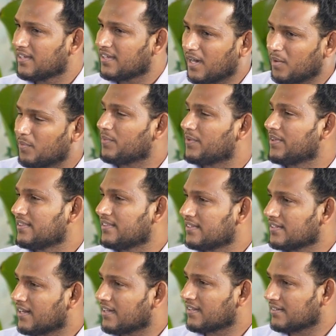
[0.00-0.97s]
up with
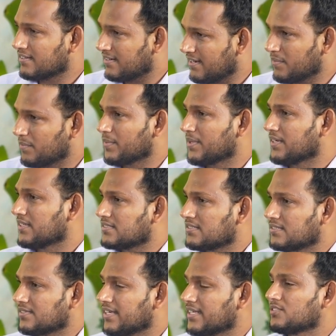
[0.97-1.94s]
the current
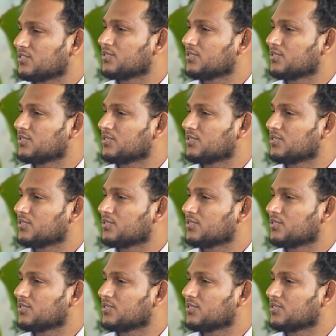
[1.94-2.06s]
demands, right?